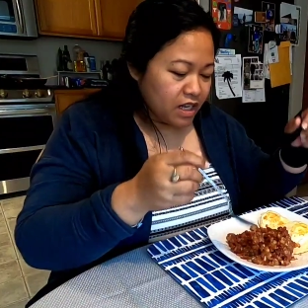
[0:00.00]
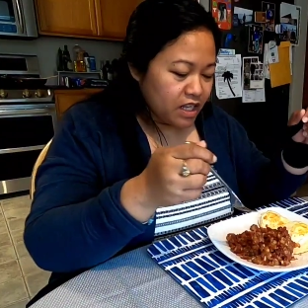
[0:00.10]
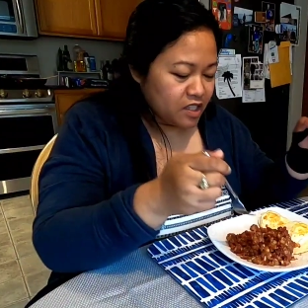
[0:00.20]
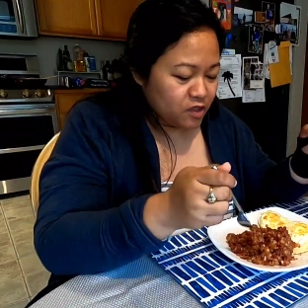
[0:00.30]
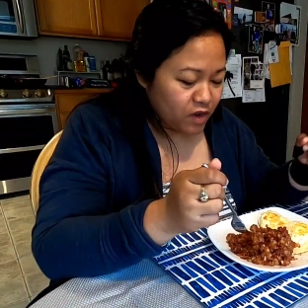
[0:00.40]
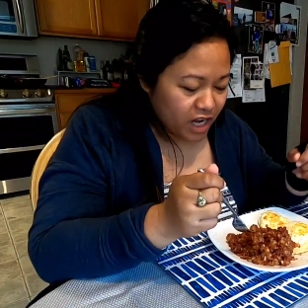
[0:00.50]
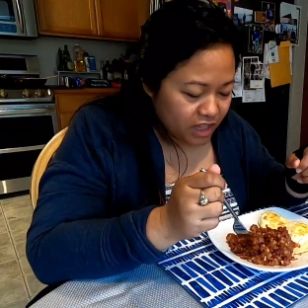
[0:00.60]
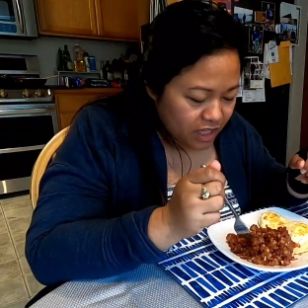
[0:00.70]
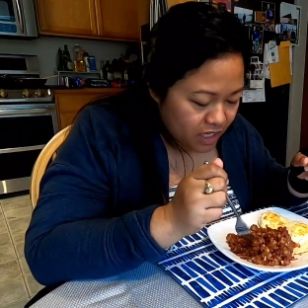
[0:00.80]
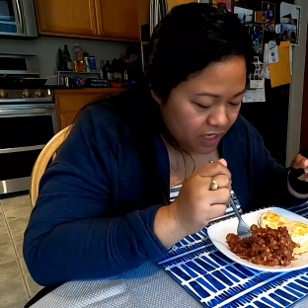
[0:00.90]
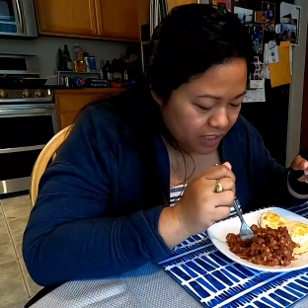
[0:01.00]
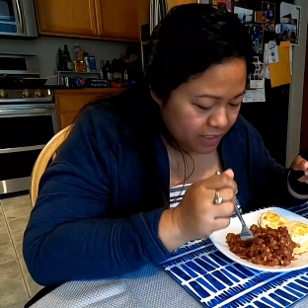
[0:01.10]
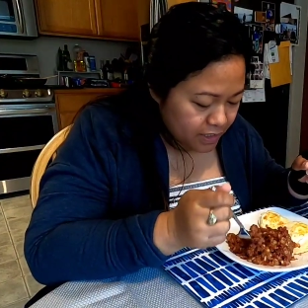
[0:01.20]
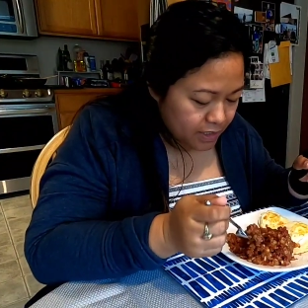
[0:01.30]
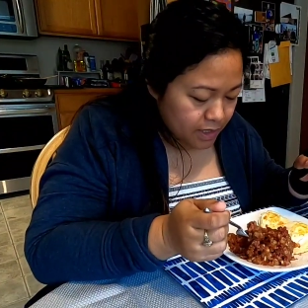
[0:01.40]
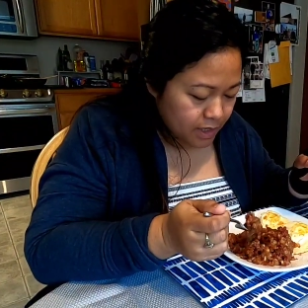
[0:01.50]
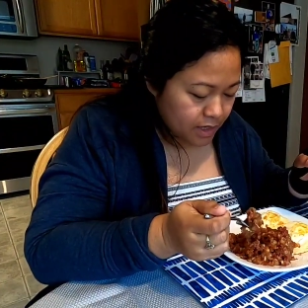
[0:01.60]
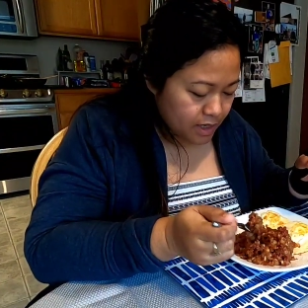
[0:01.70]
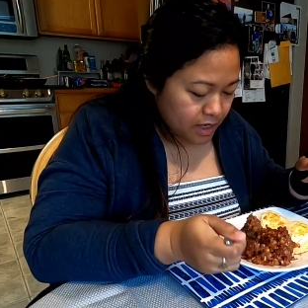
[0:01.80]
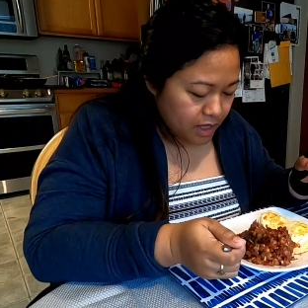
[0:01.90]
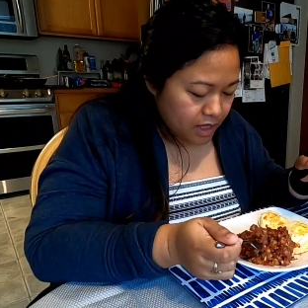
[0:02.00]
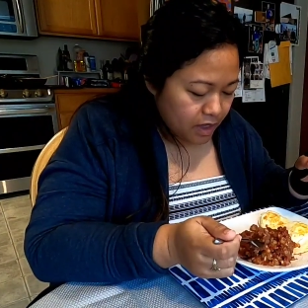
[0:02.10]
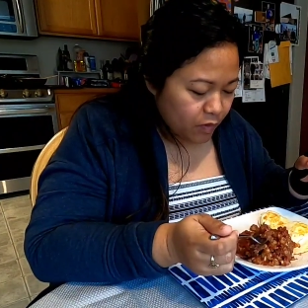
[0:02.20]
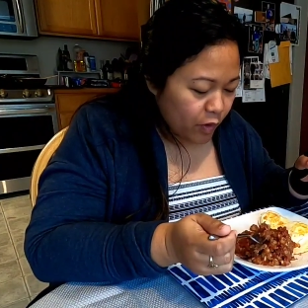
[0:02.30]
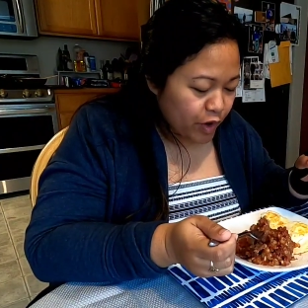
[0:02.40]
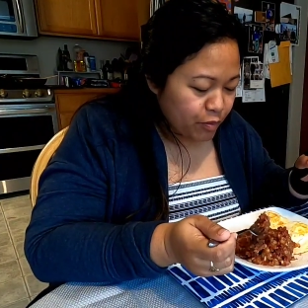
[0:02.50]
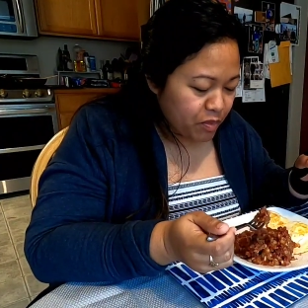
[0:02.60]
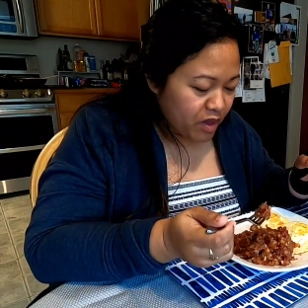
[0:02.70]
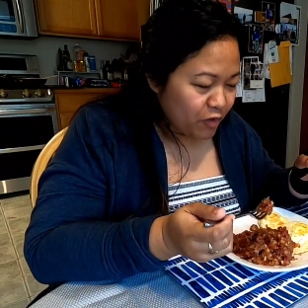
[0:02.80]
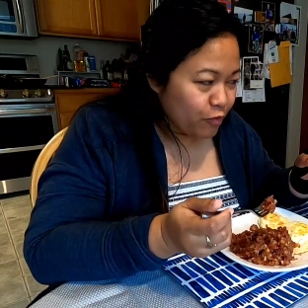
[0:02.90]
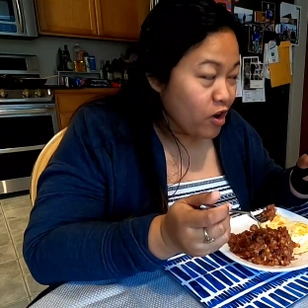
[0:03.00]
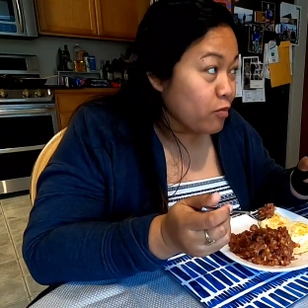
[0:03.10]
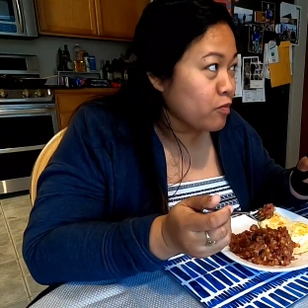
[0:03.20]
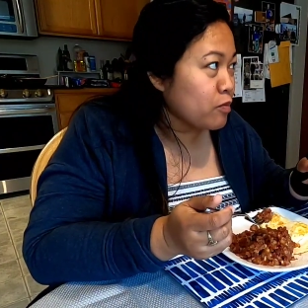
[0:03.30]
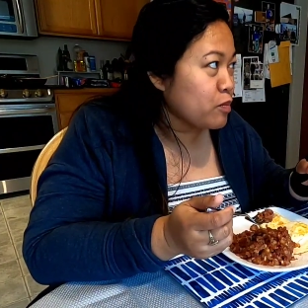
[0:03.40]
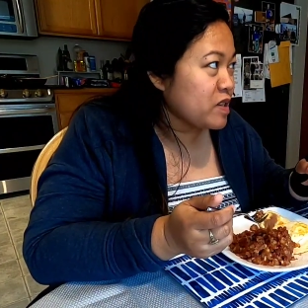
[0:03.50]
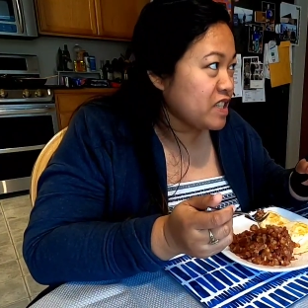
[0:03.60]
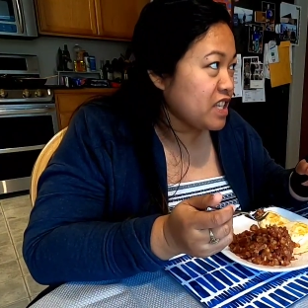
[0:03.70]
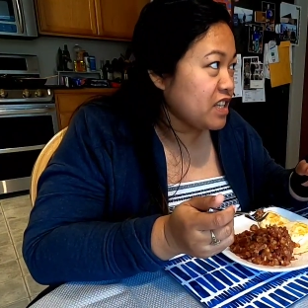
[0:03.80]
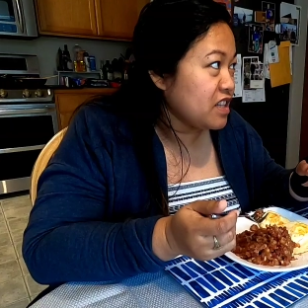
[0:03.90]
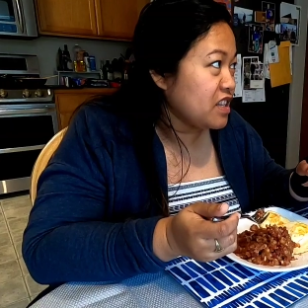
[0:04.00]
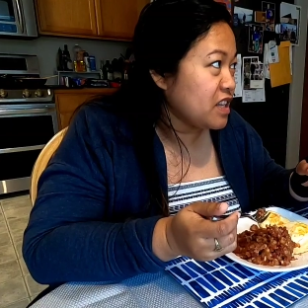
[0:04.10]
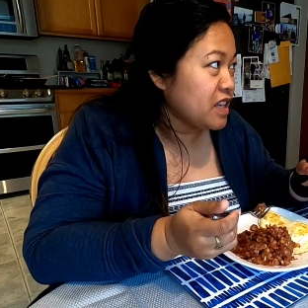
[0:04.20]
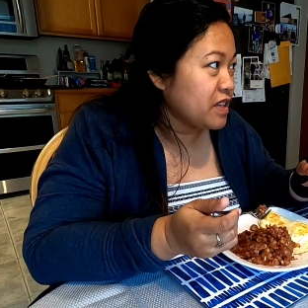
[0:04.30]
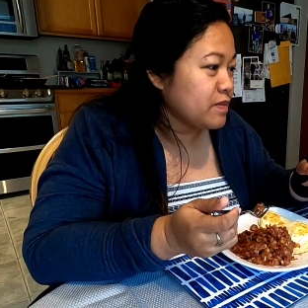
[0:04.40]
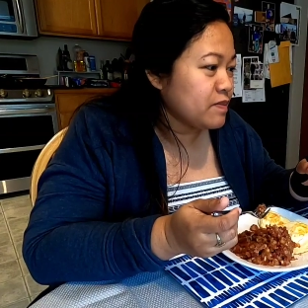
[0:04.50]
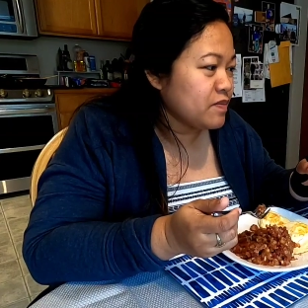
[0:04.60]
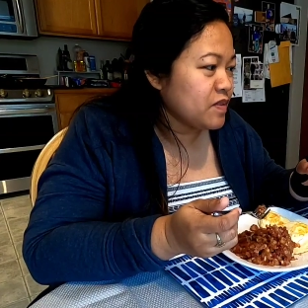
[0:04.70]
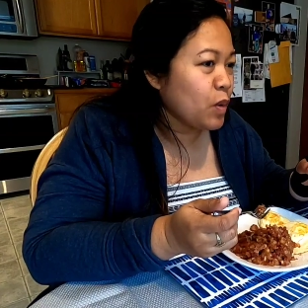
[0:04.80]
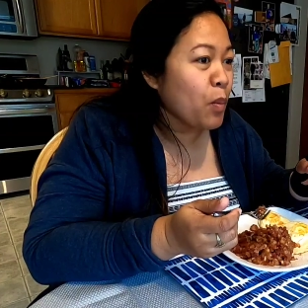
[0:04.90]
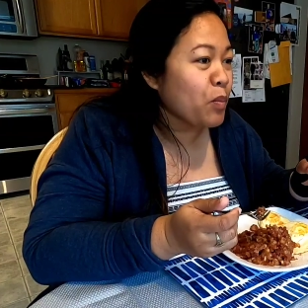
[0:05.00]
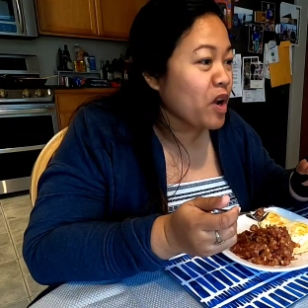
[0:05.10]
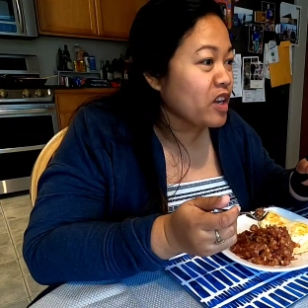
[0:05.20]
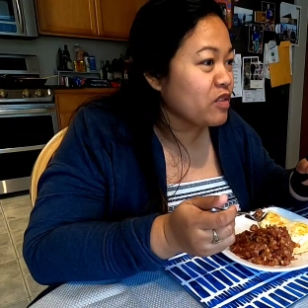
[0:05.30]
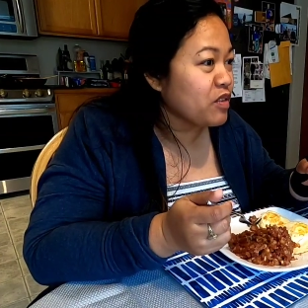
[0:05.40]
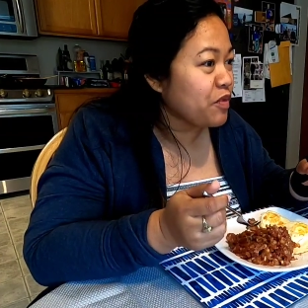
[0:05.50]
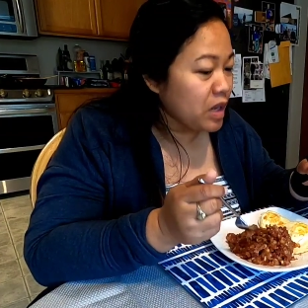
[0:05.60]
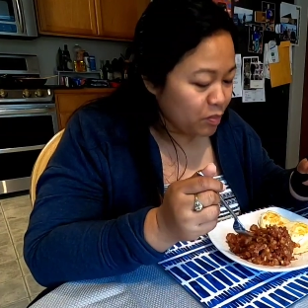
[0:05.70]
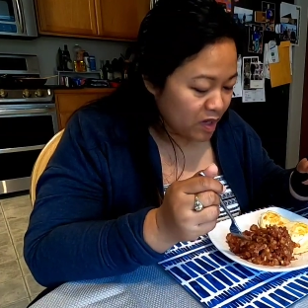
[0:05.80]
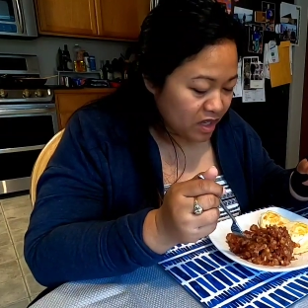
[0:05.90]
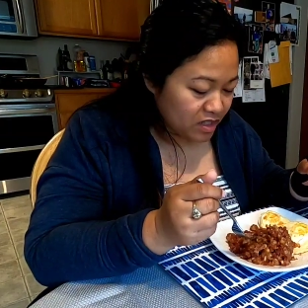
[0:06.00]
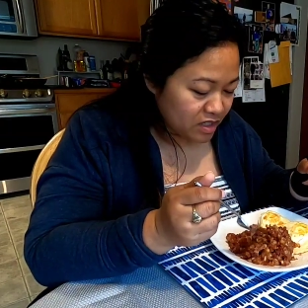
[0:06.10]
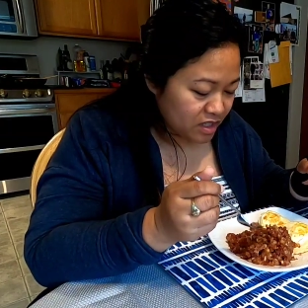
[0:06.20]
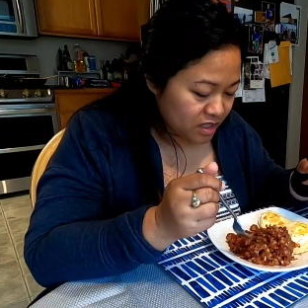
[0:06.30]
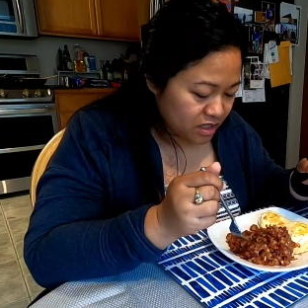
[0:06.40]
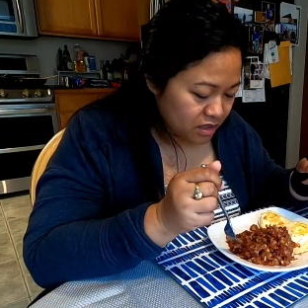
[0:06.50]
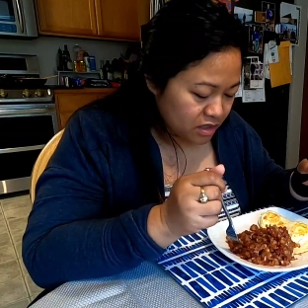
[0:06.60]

Let's try this corned beef from Brazil compared to the Philippines.